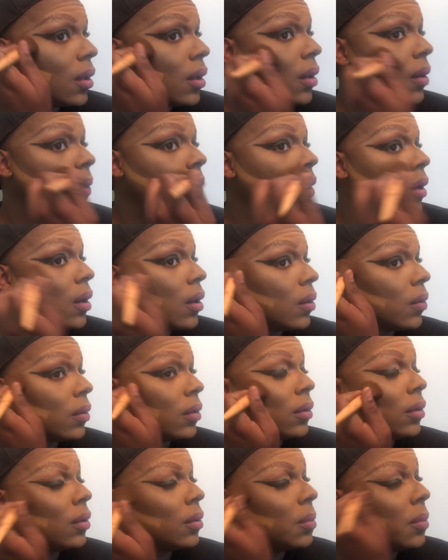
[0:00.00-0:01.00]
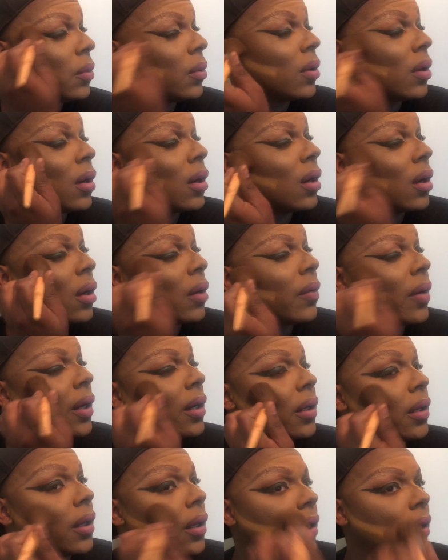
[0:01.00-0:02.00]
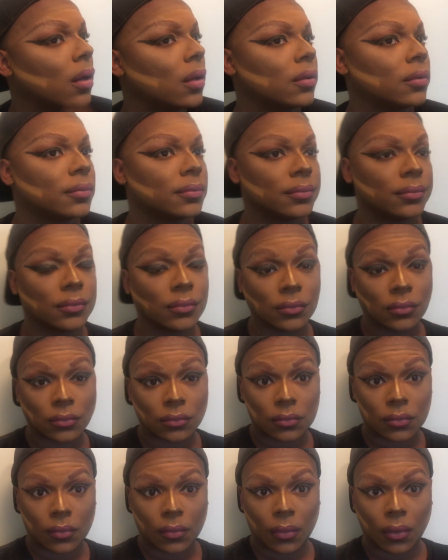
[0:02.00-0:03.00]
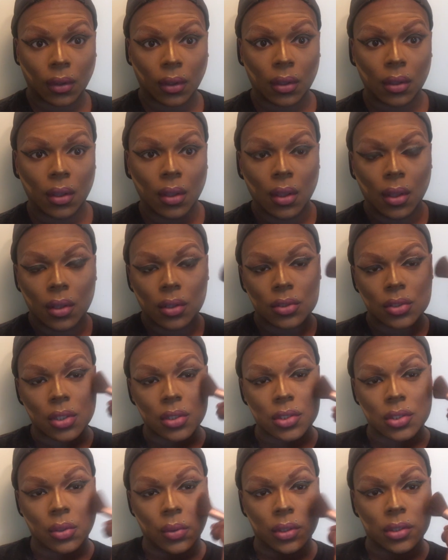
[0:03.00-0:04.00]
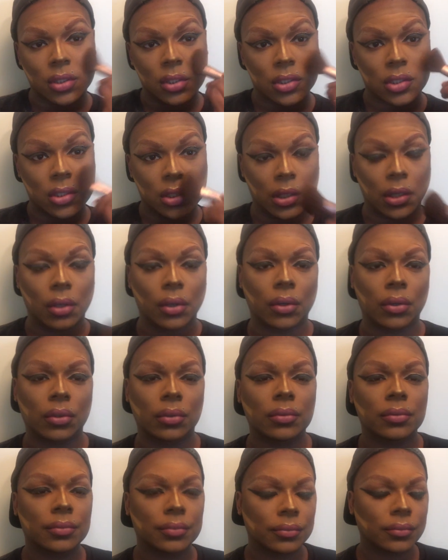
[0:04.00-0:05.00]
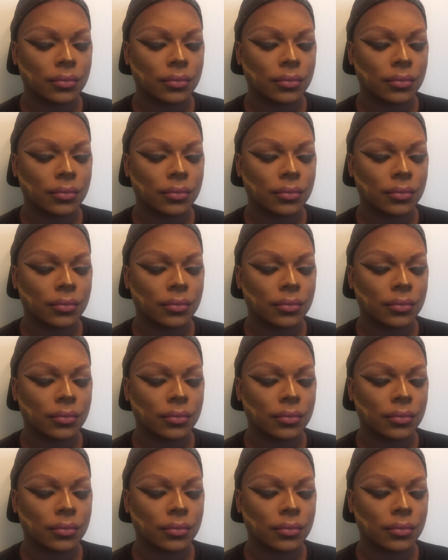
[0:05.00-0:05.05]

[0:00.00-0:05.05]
There we go. A little more right there. Just so it's still